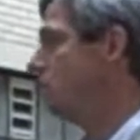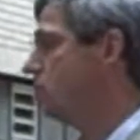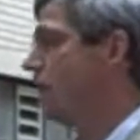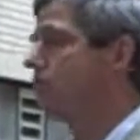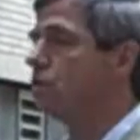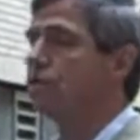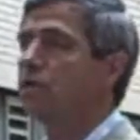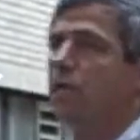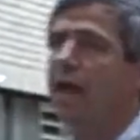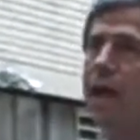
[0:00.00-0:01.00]
So I was on the
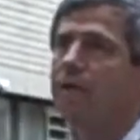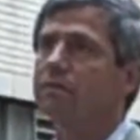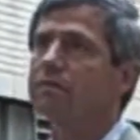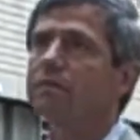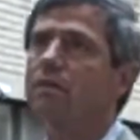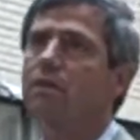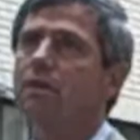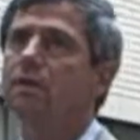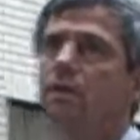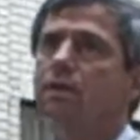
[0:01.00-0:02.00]
ground
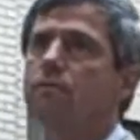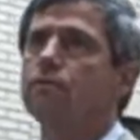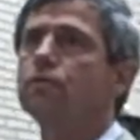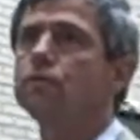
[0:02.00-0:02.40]
for a